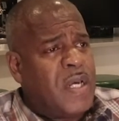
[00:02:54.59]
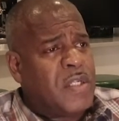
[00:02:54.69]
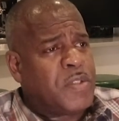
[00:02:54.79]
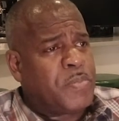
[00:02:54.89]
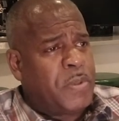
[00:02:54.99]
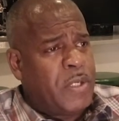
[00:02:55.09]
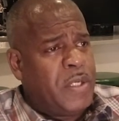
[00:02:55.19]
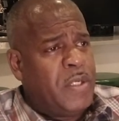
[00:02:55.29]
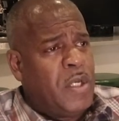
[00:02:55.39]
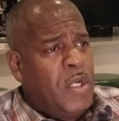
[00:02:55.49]
had us
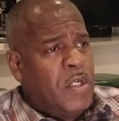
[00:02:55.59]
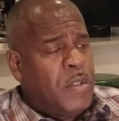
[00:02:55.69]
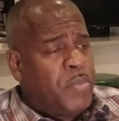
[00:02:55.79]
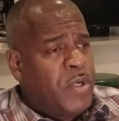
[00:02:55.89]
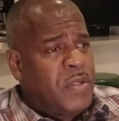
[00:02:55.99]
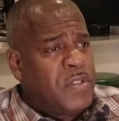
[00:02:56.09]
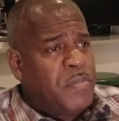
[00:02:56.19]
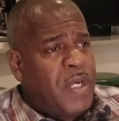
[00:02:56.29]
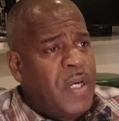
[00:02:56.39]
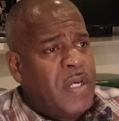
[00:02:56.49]
pray the prayer of
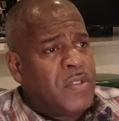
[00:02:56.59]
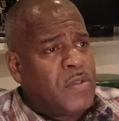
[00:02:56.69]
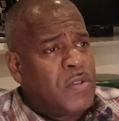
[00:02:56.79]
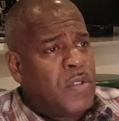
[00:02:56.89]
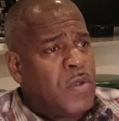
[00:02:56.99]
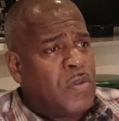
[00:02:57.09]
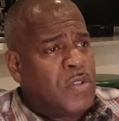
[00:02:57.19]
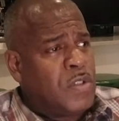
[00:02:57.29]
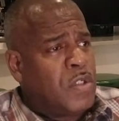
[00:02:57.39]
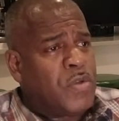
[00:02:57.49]
Jabez, you know,
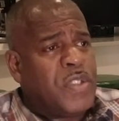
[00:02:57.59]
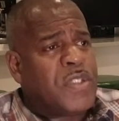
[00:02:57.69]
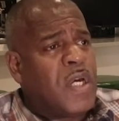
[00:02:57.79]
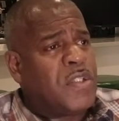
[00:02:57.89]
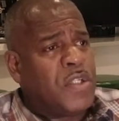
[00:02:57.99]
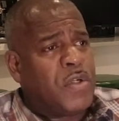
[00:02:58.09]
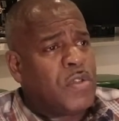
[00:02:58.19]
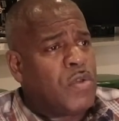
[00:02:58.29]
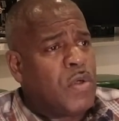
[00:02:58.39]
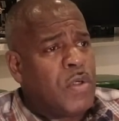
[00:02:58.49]
to increase our
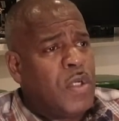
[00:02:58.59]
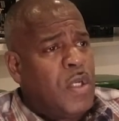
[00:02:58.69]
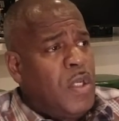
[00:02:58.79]
territory.